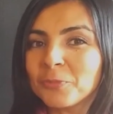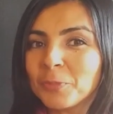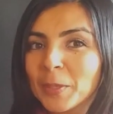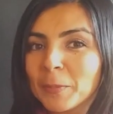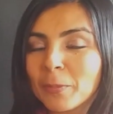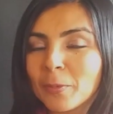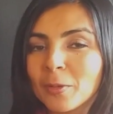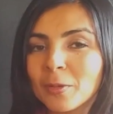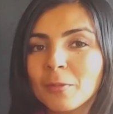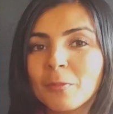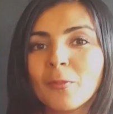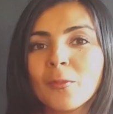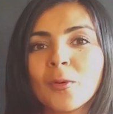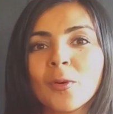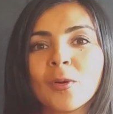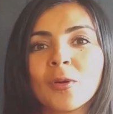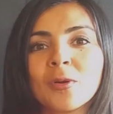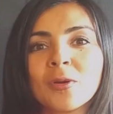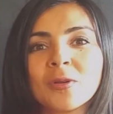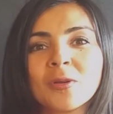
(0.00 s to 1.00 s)
people,
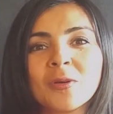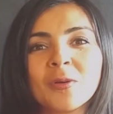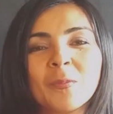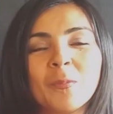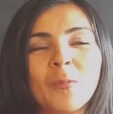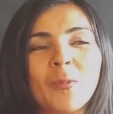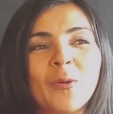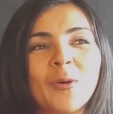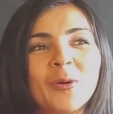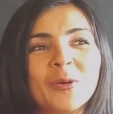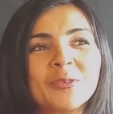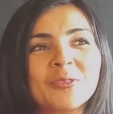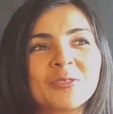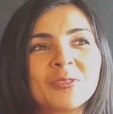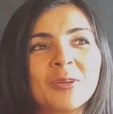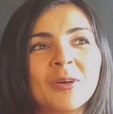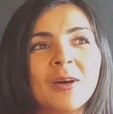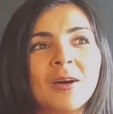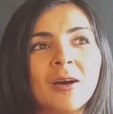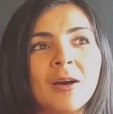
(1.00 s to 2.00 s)

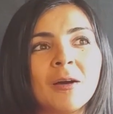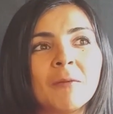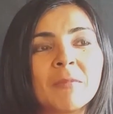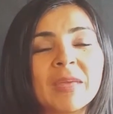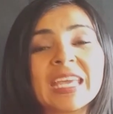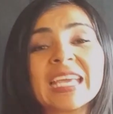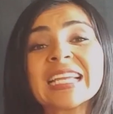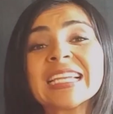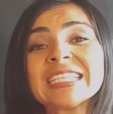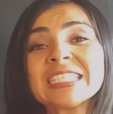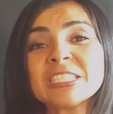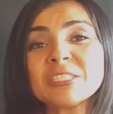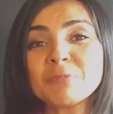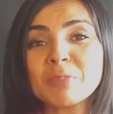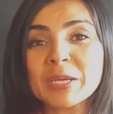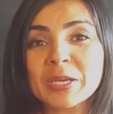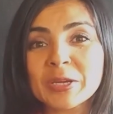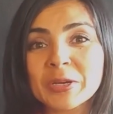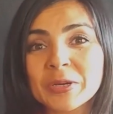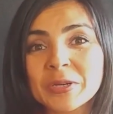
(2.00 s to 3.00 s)
most English
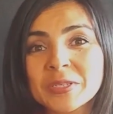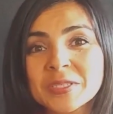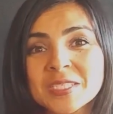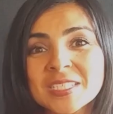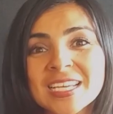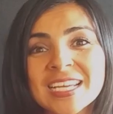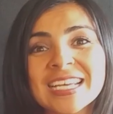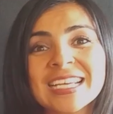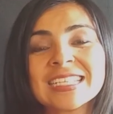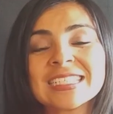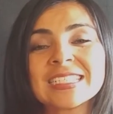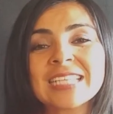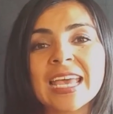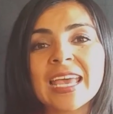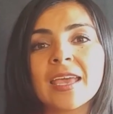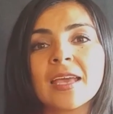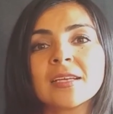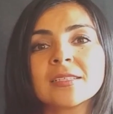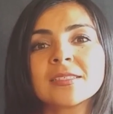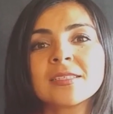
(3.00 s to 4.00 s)
speakers
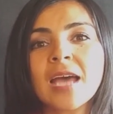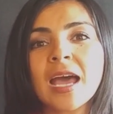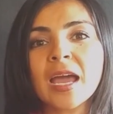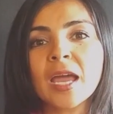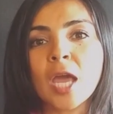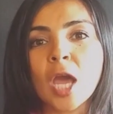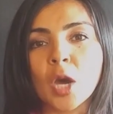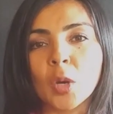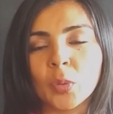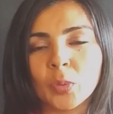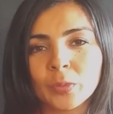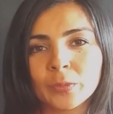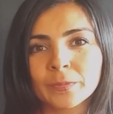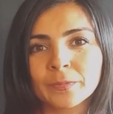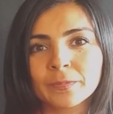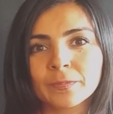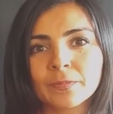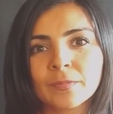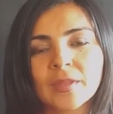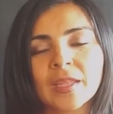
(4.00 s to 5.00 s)
say taco.
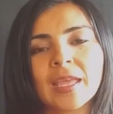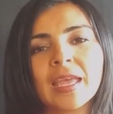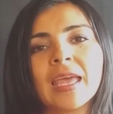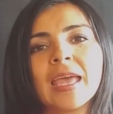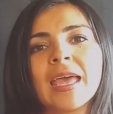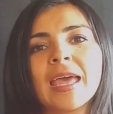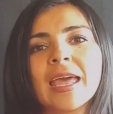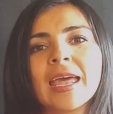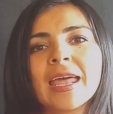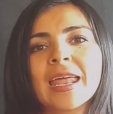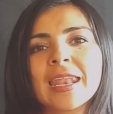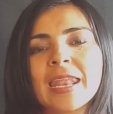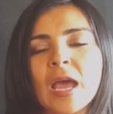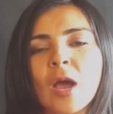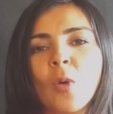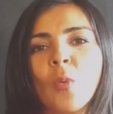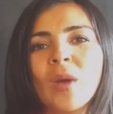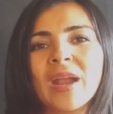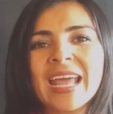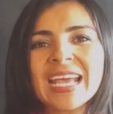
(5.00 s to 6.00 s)

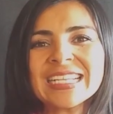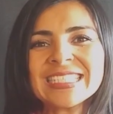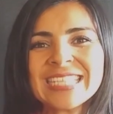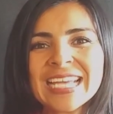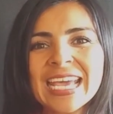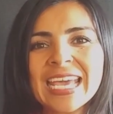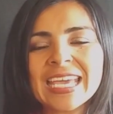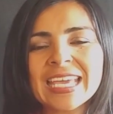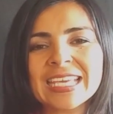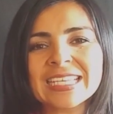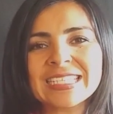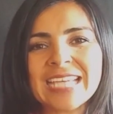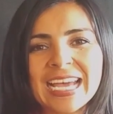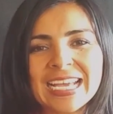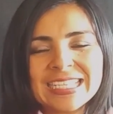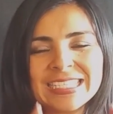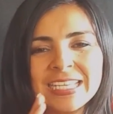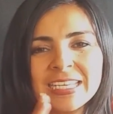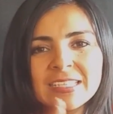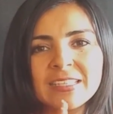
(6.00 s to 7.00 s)
Now what I take
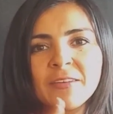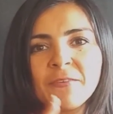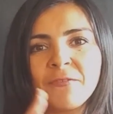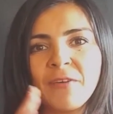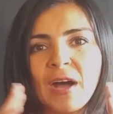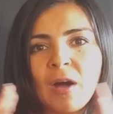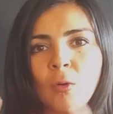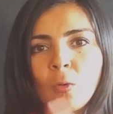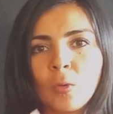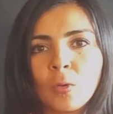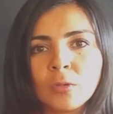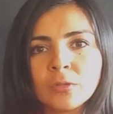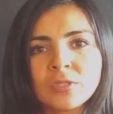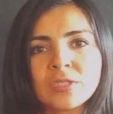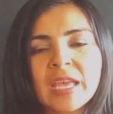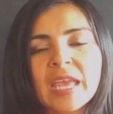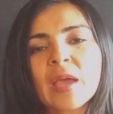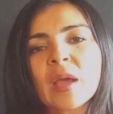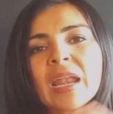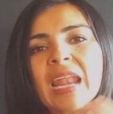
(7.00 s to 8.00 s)
the
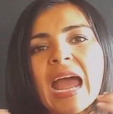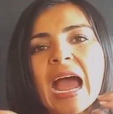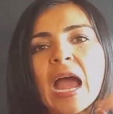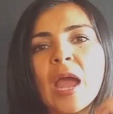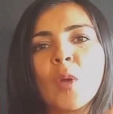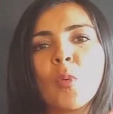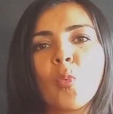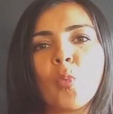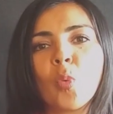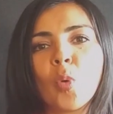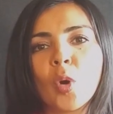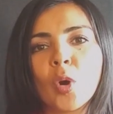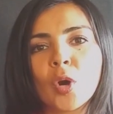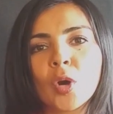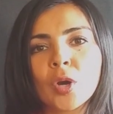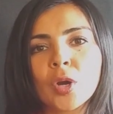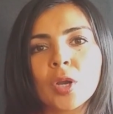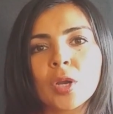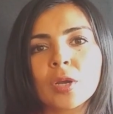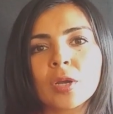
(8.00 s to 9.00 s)
vowels and I
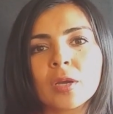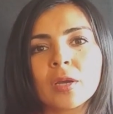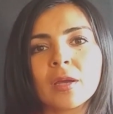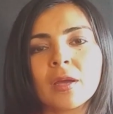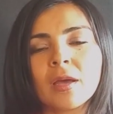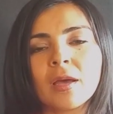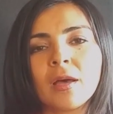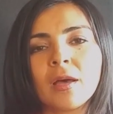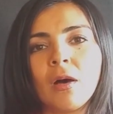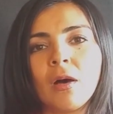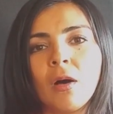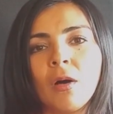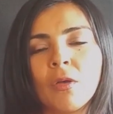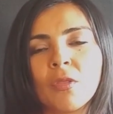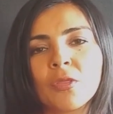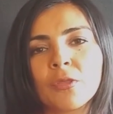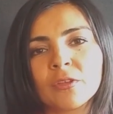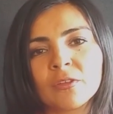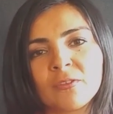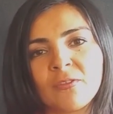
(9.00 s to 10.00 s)
work
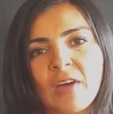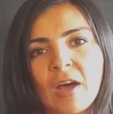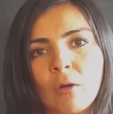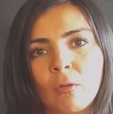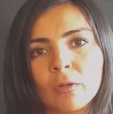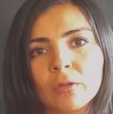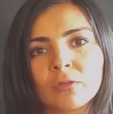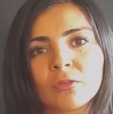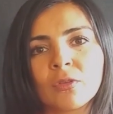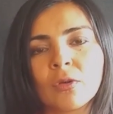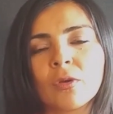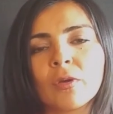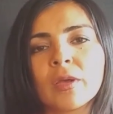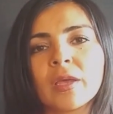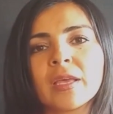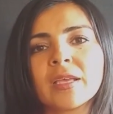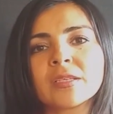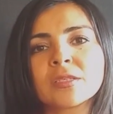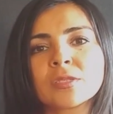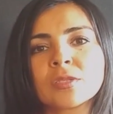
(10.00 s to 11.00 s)
on those vowels.
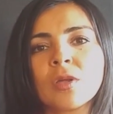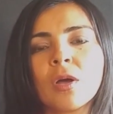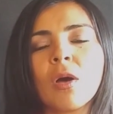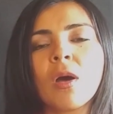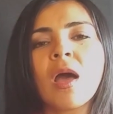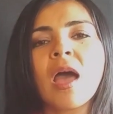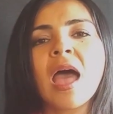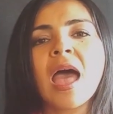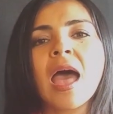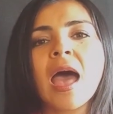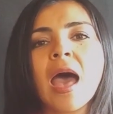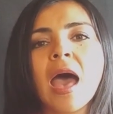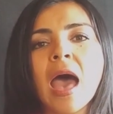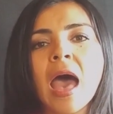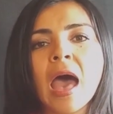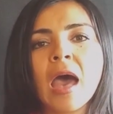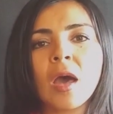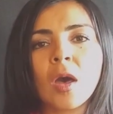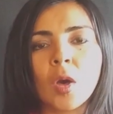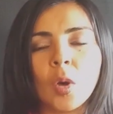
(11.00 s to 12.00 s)
So it's not
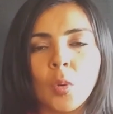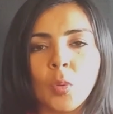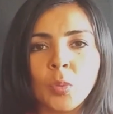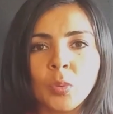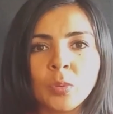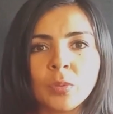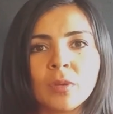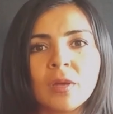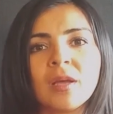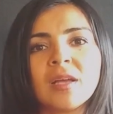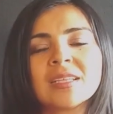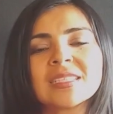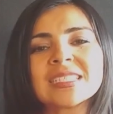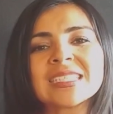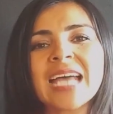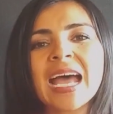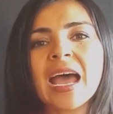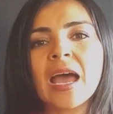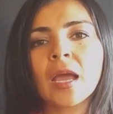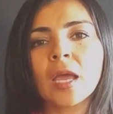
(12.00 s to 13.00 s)
A-O,
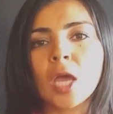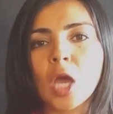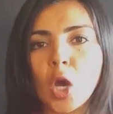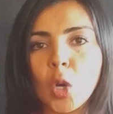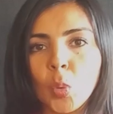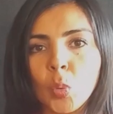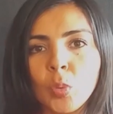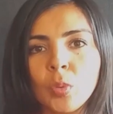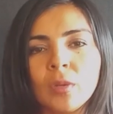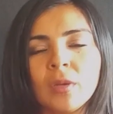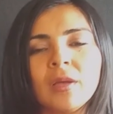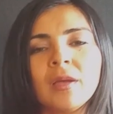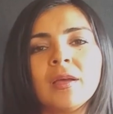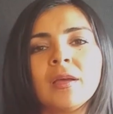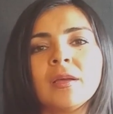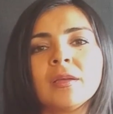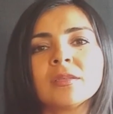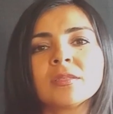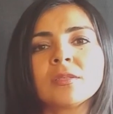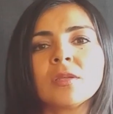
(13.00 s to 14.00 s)
taco.
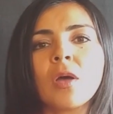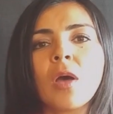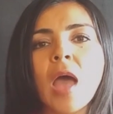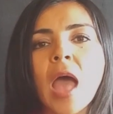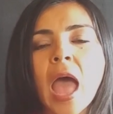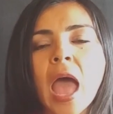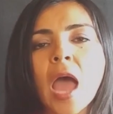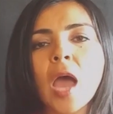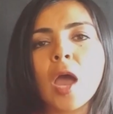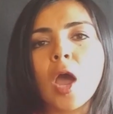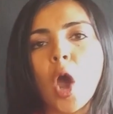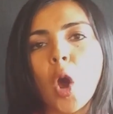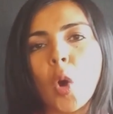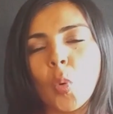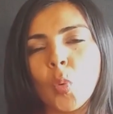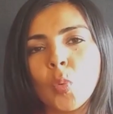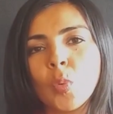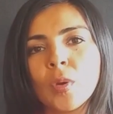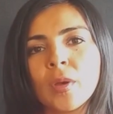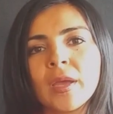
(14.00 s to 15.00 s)
It's not
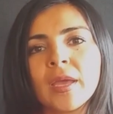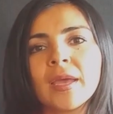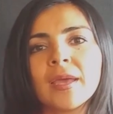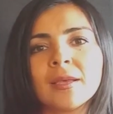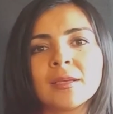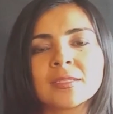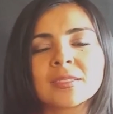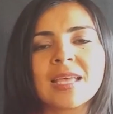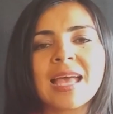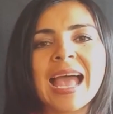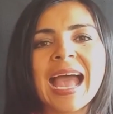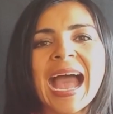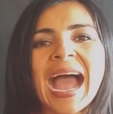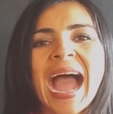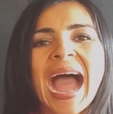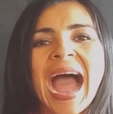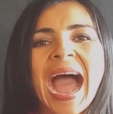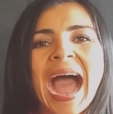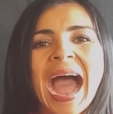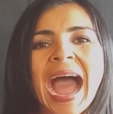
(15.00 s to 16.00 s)
A-O, it's
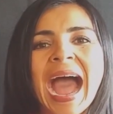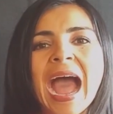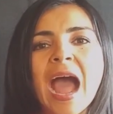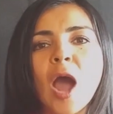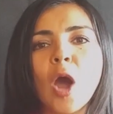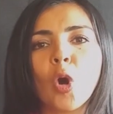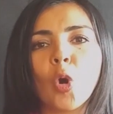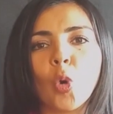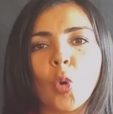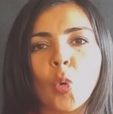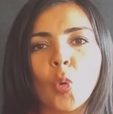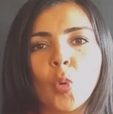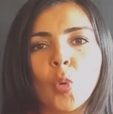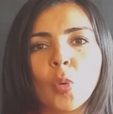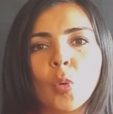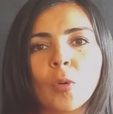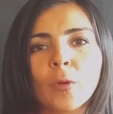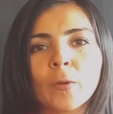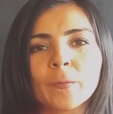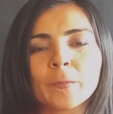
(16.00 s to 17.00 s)
A-O.
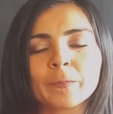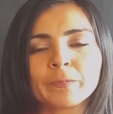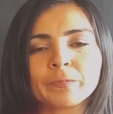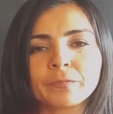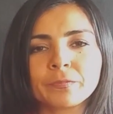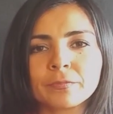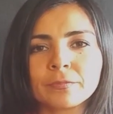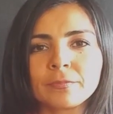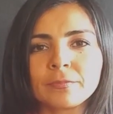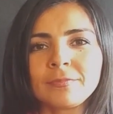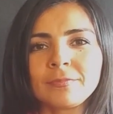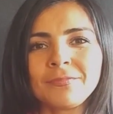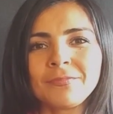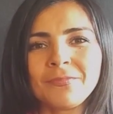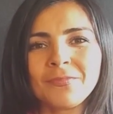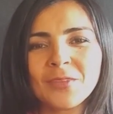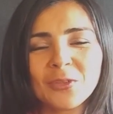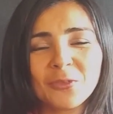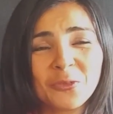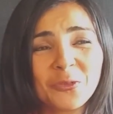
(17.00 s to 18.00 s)

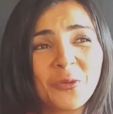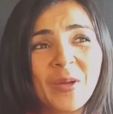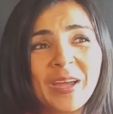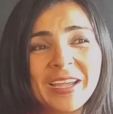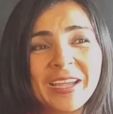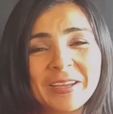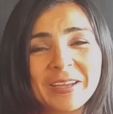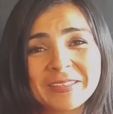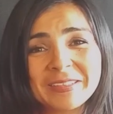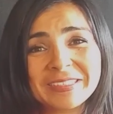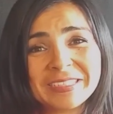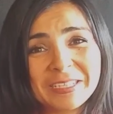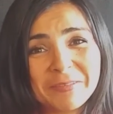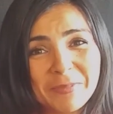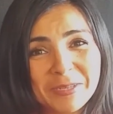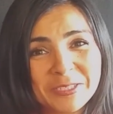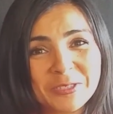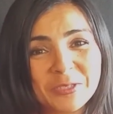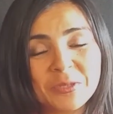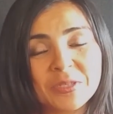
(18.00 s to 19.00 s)
So I tell
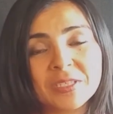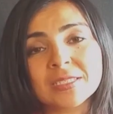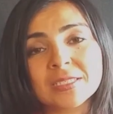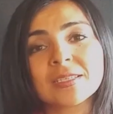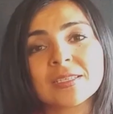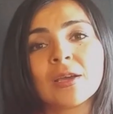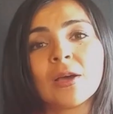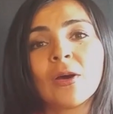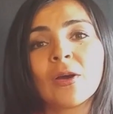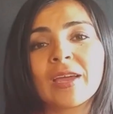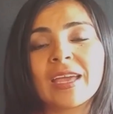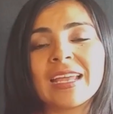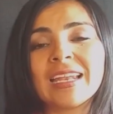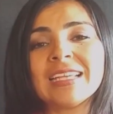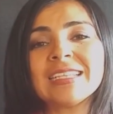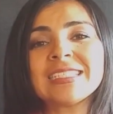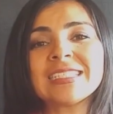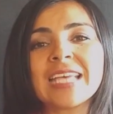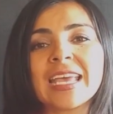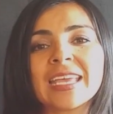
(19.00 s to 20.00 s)
my students, okay,
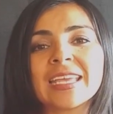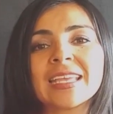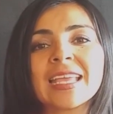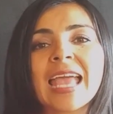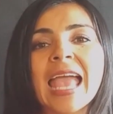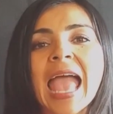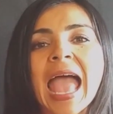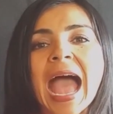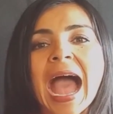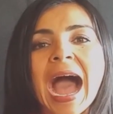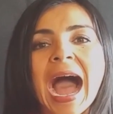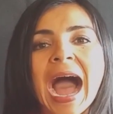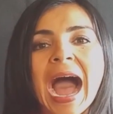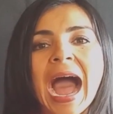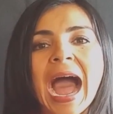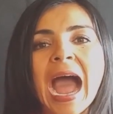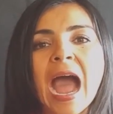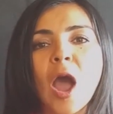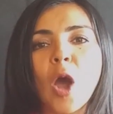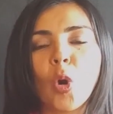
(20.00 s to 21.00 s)
let's say
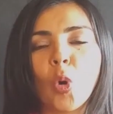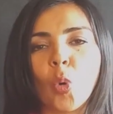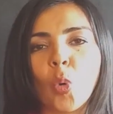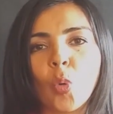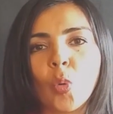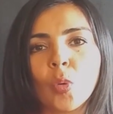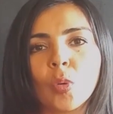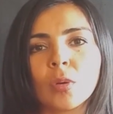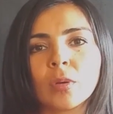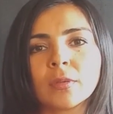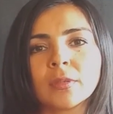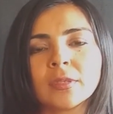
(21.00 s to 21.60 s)
A-O.